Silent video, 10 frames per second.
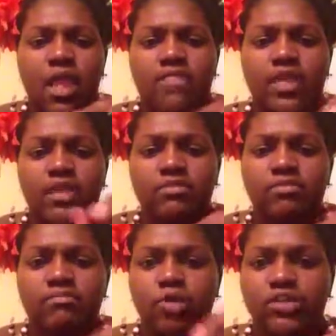and then
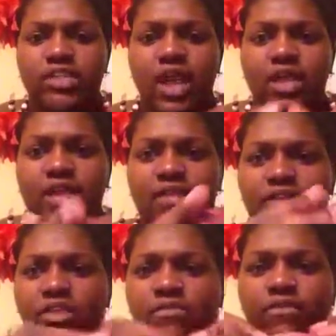more stockinette, and
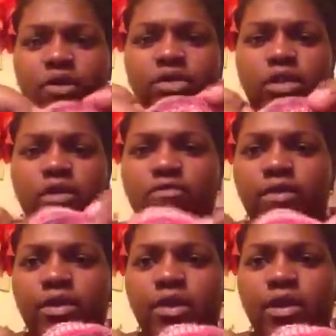then you fold it
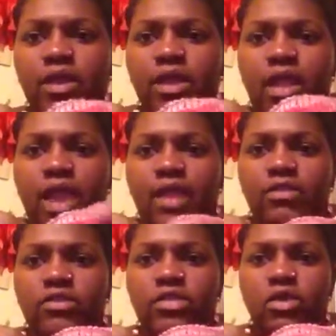over and
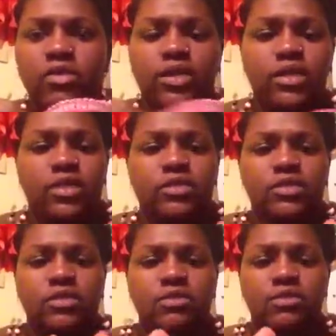you sew it
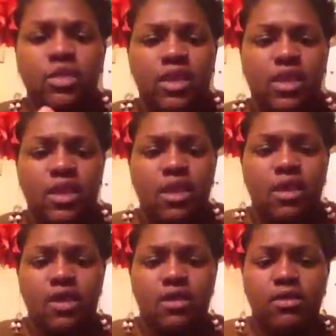into the
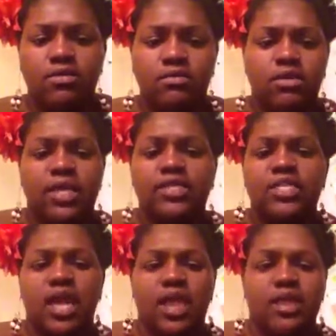
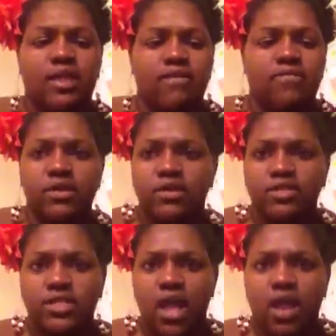inside of the
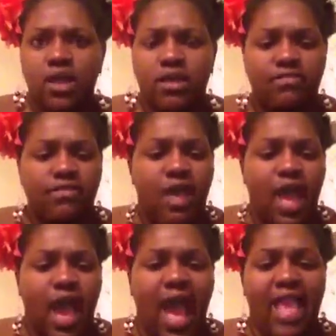sock cuff.
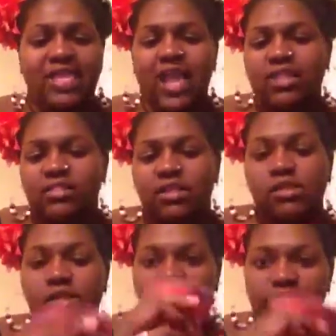I like the
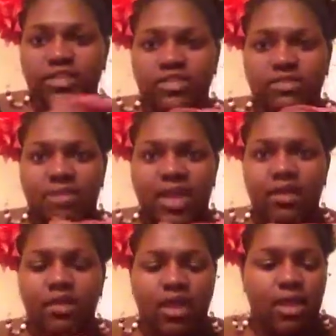look of this
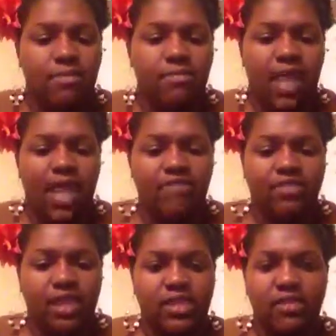better. I have
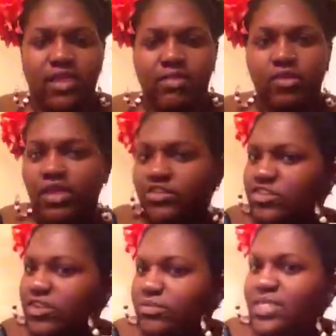like a love-hate
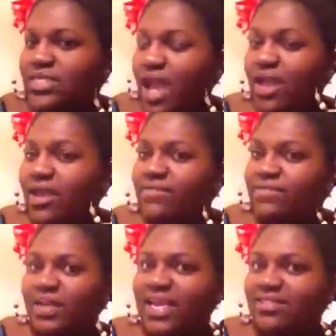relationship with sock
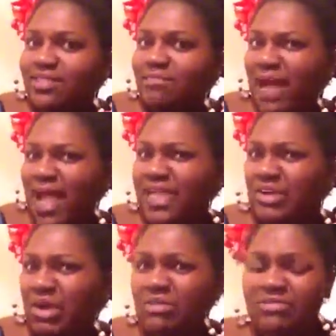cuffs because of the bind
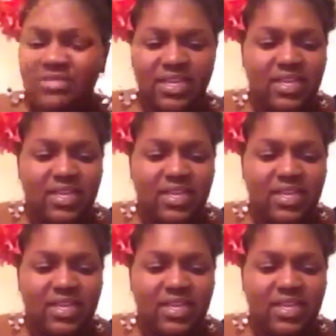off.